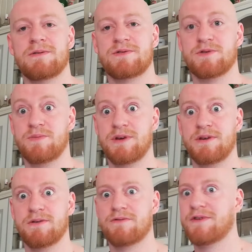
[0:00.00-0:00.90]
to
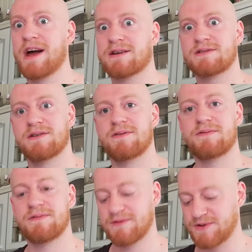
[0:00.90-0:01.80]
be
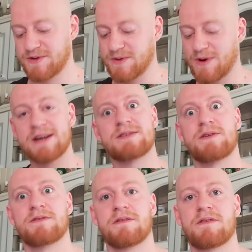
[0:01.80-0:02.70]
reactive to
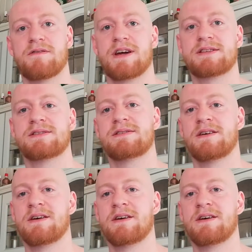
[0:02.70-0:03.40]
external threats.